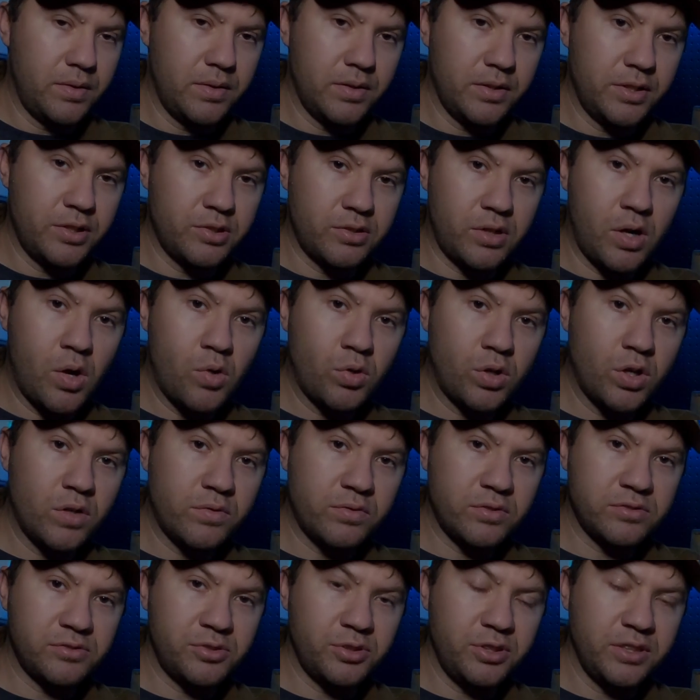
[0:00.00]
your
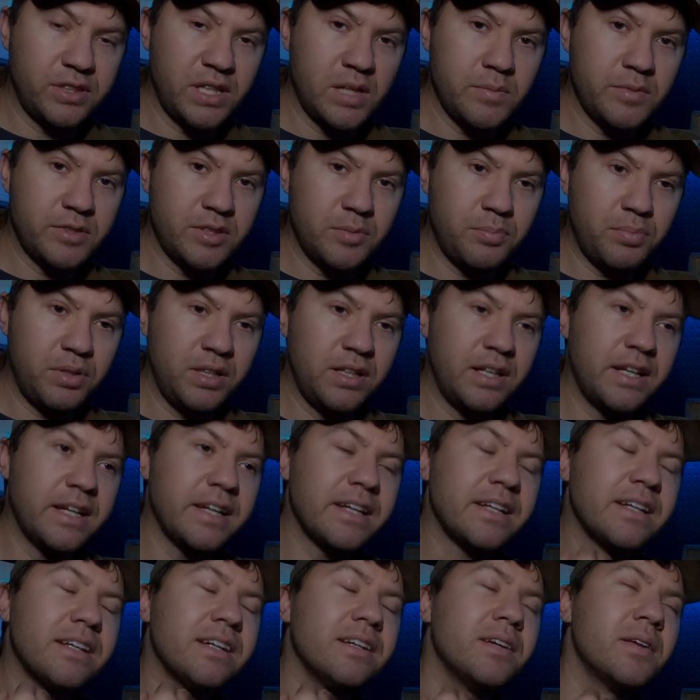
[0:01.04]
holdovers really come into
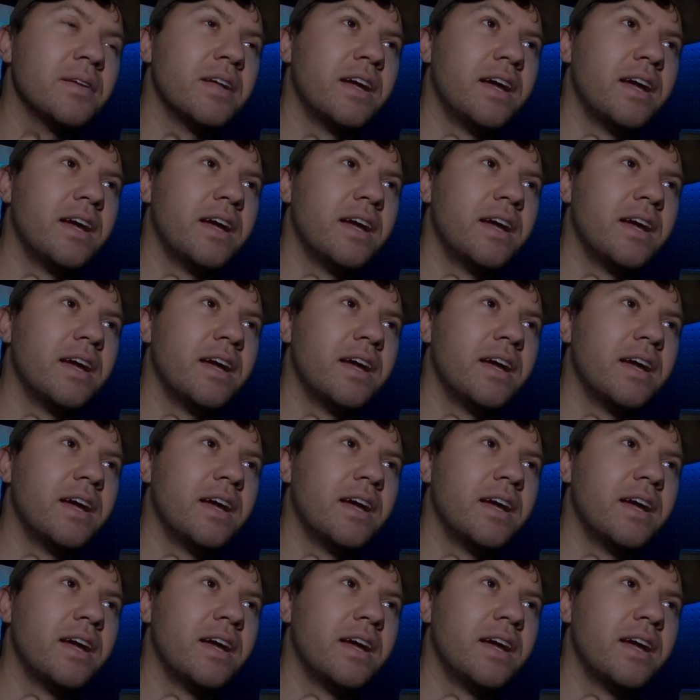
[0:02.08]
play.